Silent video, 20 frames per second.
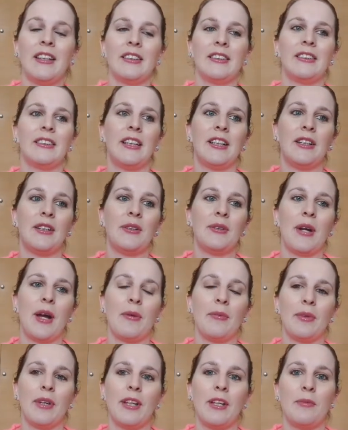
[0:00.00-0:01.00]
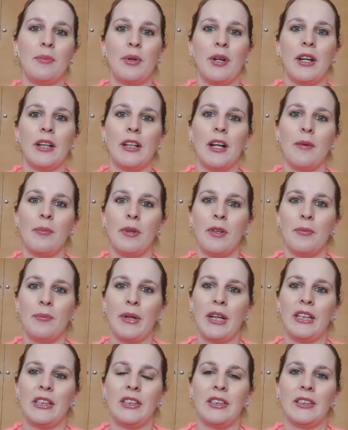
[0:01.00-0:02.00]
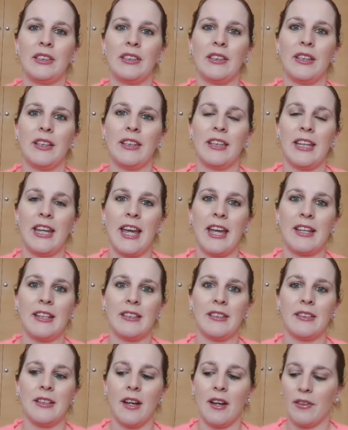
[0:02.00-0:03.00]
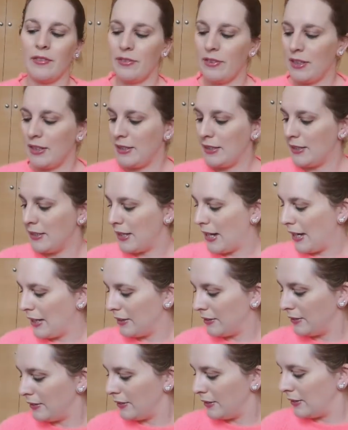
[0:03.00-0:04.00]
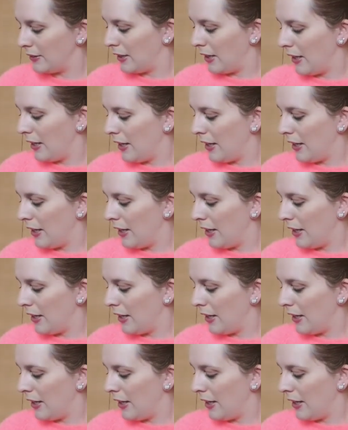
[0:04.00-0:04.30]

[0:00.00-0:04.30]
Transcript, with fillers: So I'm going to put a couple of pictures at the end of the nails,